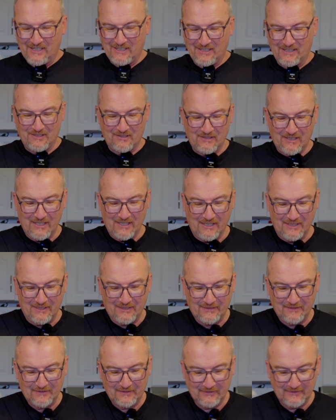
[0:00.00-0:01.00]
All right,
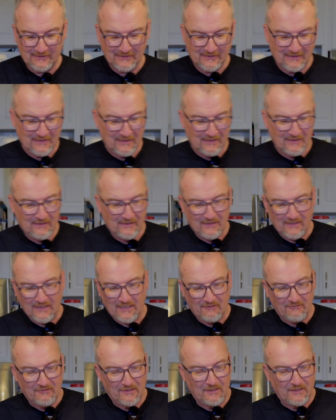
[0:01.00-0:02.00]

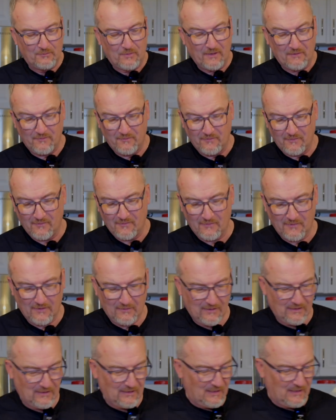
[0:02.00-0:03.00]
get rid of
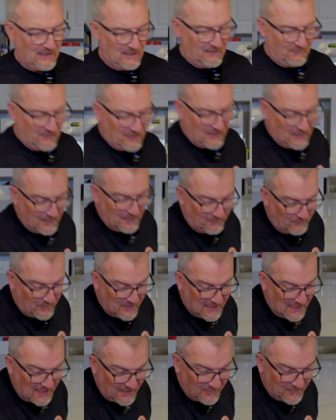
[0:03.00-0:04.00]
the
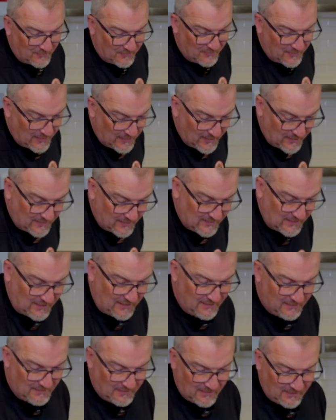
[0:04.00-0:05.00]
potato
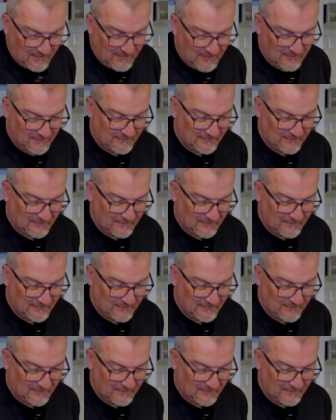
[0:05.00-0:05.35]
skins.